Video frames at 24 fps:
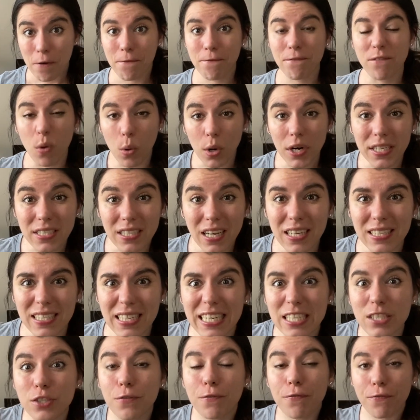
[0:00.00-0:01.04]
4
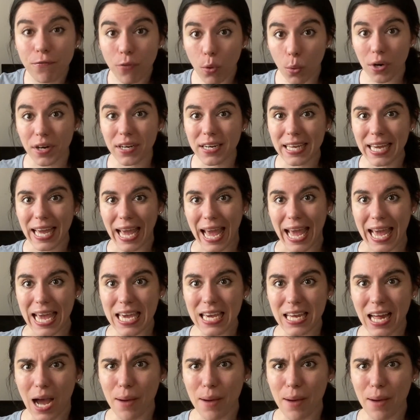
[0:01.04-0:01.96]
dozen is 48?